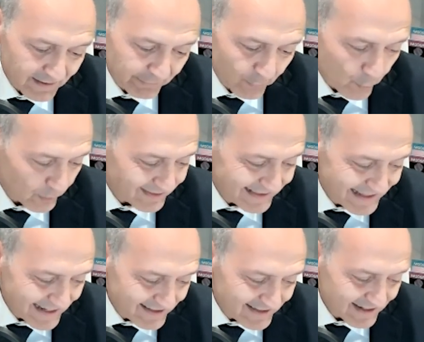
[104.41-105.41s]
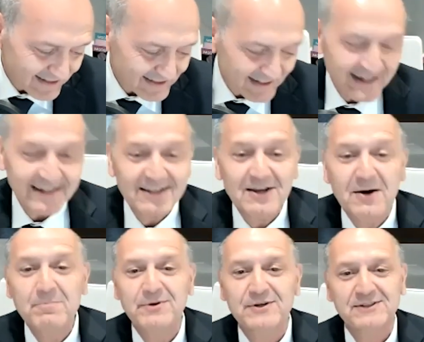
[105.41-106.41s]
for tedious and
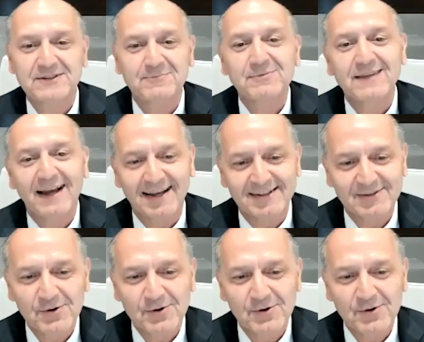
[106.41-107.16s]
cumbersome tasks.